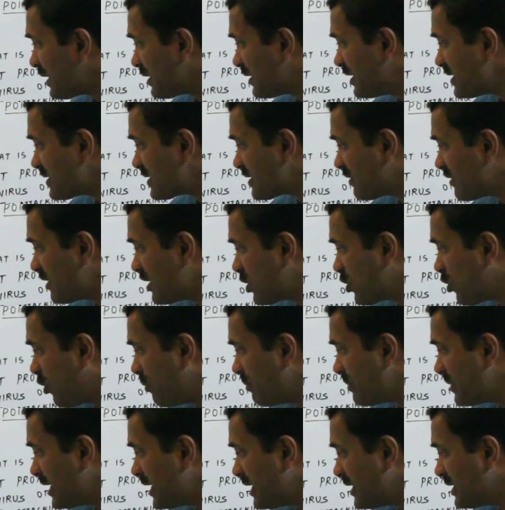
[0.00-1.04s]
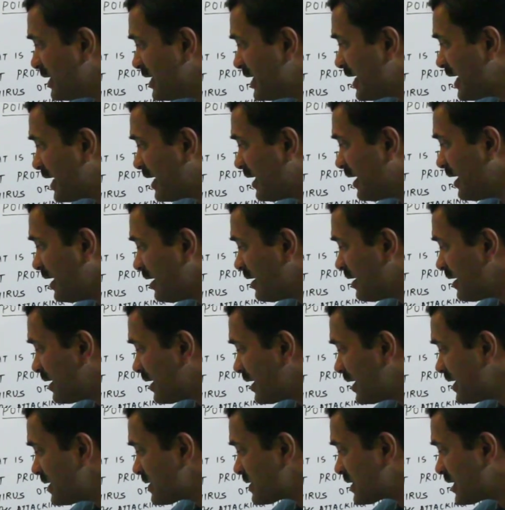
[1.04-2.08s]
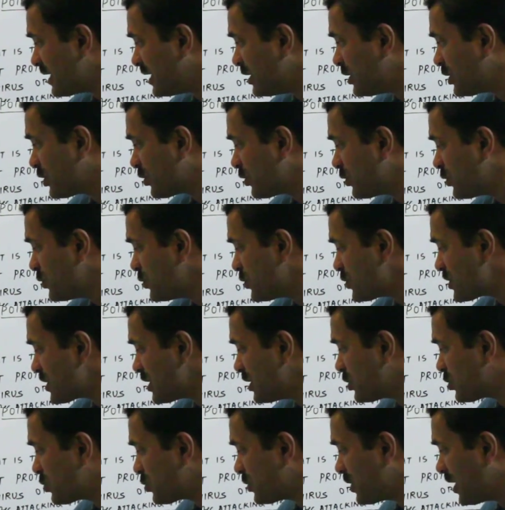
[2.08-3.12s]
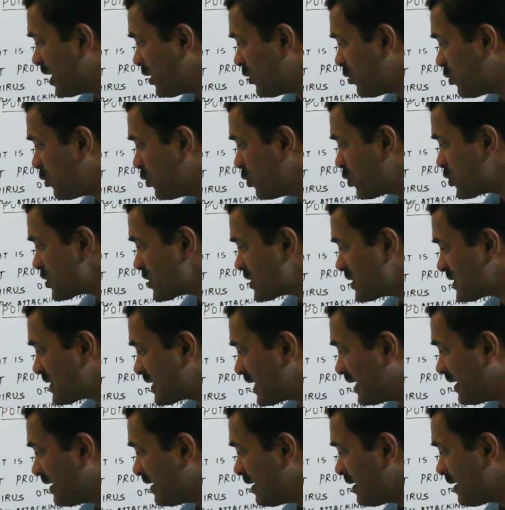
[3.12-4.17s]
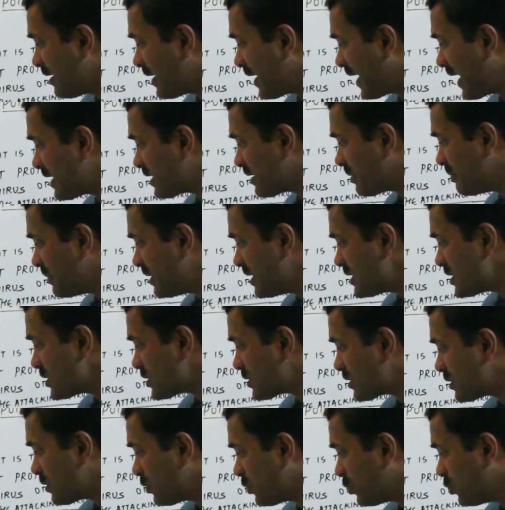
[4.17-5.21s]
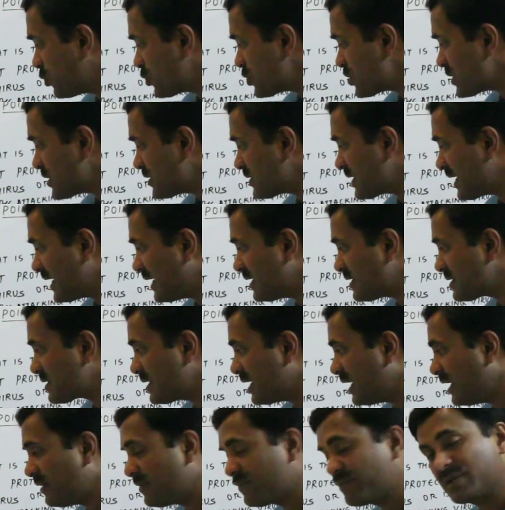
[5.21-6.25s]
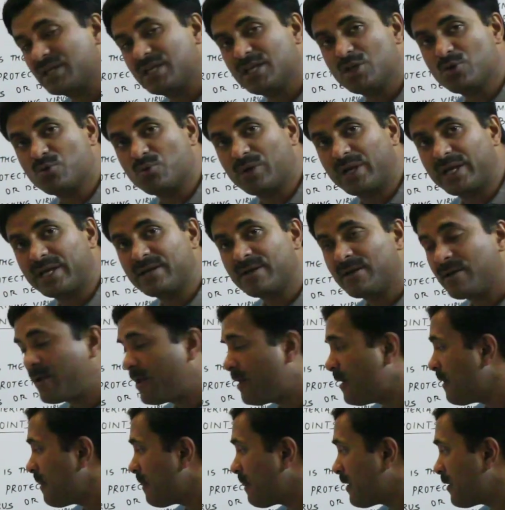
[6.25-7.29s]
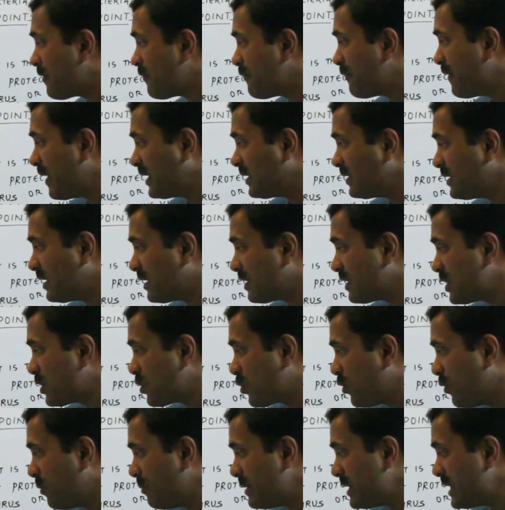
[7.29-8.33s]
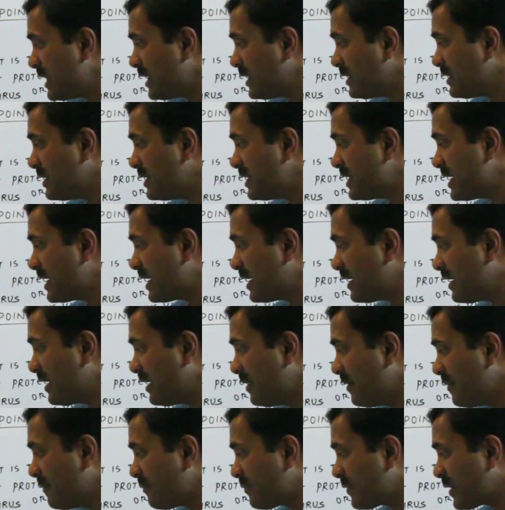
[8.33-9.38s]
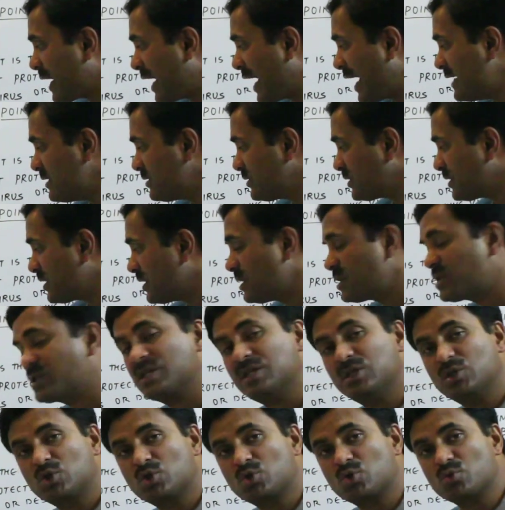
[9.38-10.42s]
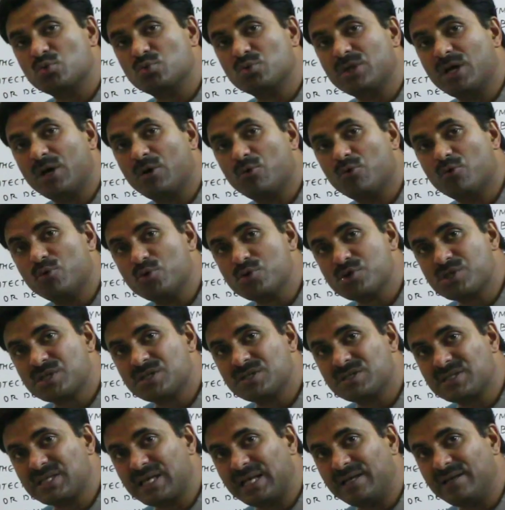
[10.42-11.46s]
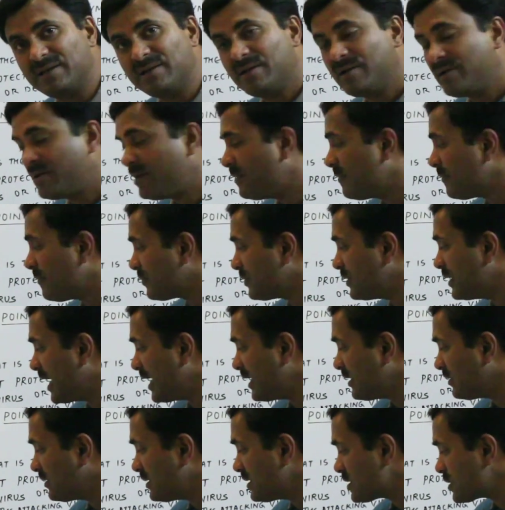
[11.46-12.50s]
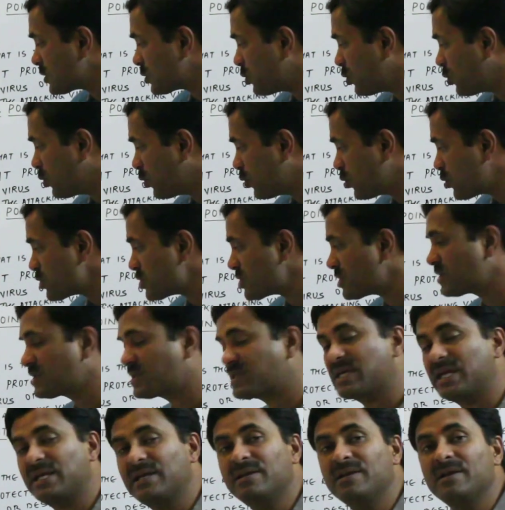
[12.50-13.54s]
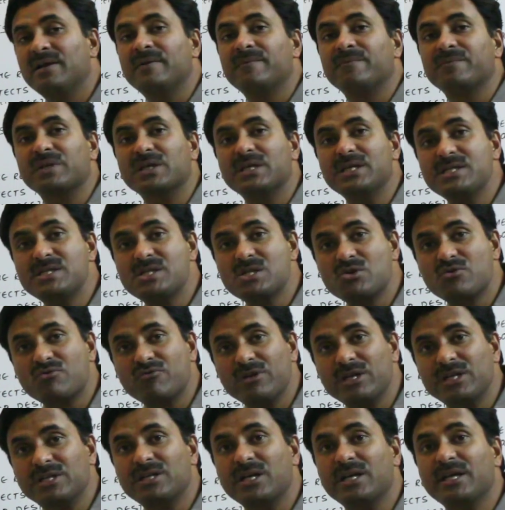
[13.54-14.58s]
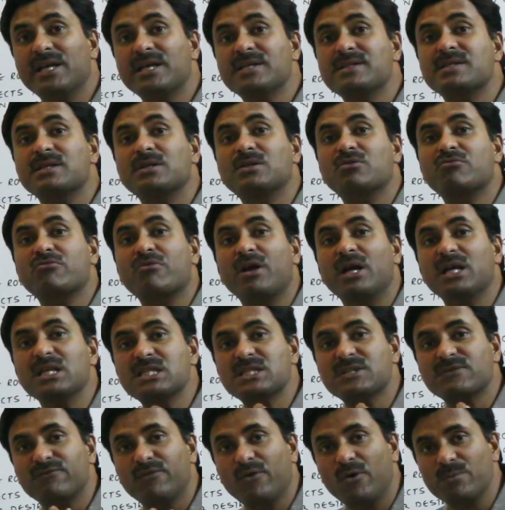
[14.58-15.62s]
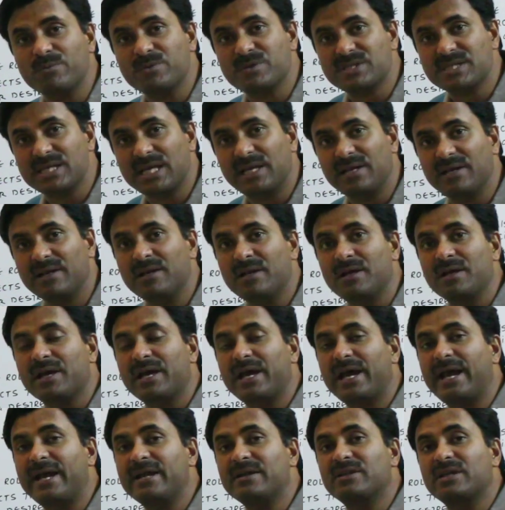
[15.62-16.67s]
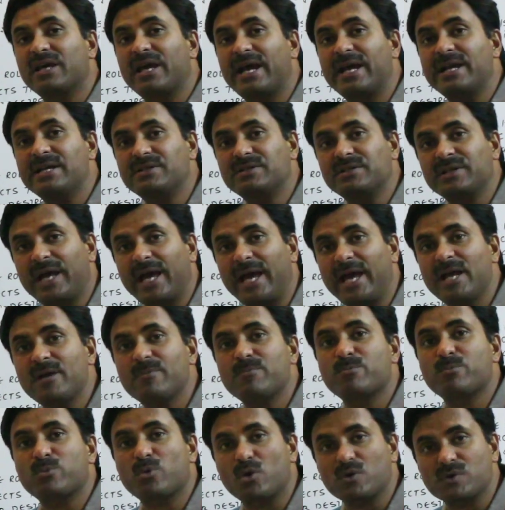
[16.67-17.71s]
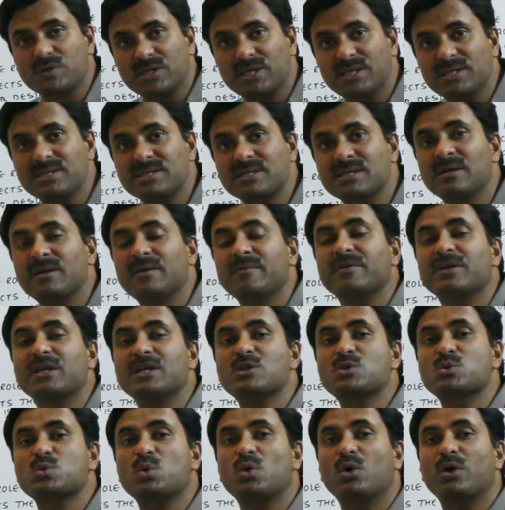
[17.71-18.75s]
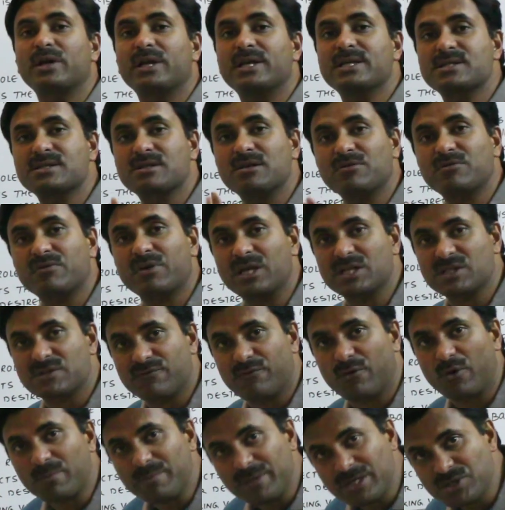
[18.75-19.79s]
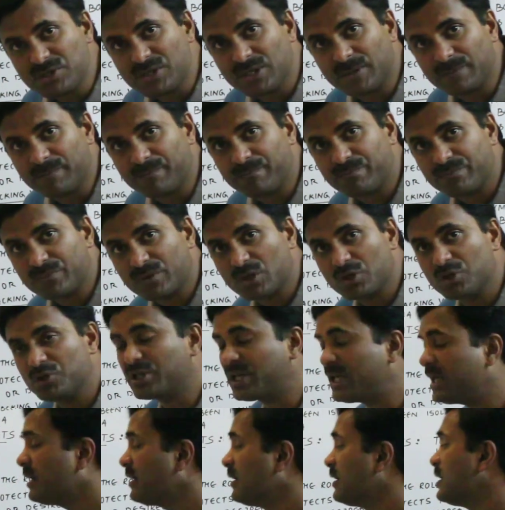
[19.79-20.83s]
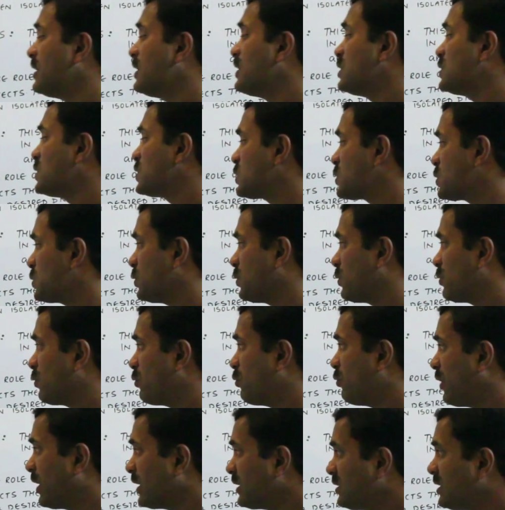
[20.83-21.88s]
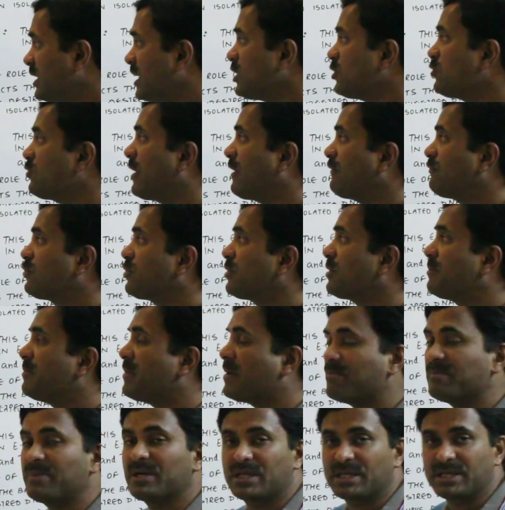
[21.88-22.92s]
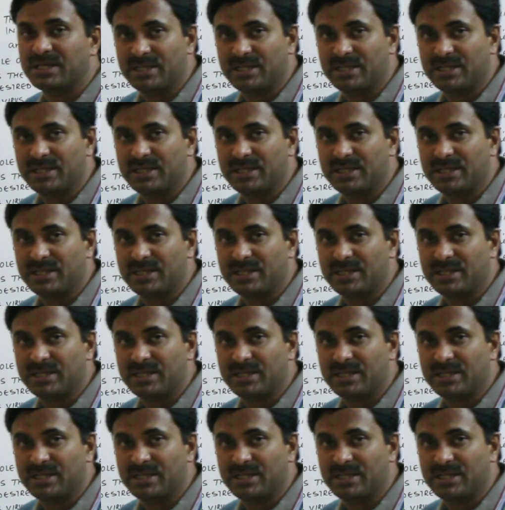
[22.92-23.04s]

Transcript: this recombinant DNA is introduced into the host cell, and the best host cell is the E. coli. When the recombinant DNA enters into the host cell, then this host cell is treated as a transformed cell, and the entire process is called as the transformation. Okay, so one thing you have to remember